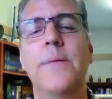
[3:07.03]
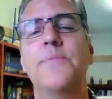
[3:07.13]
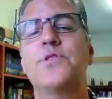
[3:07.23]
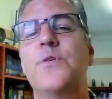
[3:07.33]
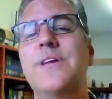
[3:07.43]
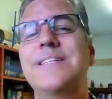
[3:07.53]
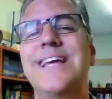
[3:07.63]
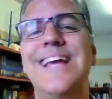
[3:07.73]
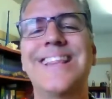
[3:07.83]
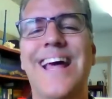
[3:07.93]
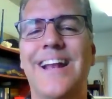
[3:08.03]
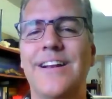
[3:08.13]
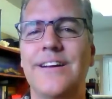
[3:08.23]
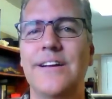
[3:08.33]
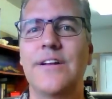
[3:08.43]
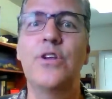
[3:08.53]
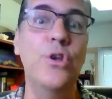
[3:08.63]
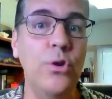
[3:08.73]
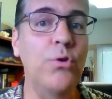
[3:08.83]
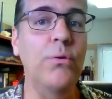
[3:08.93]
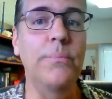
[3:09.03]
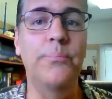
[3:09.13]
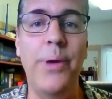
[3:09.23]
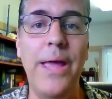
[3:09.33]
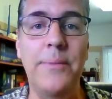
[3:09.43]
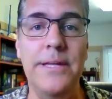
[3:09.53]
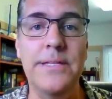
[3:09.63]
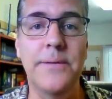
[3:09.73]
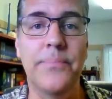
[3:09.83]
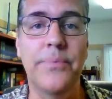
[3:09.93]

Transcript: So they take that new payment